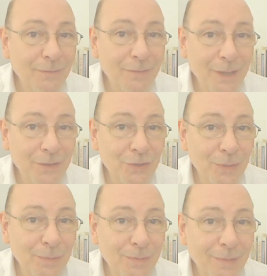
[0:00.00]
fellowship
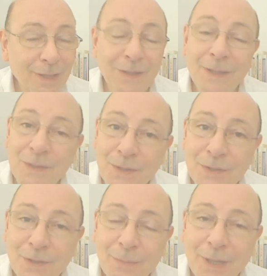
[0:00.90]
and listen
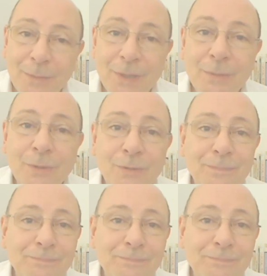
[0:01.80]
to the many people,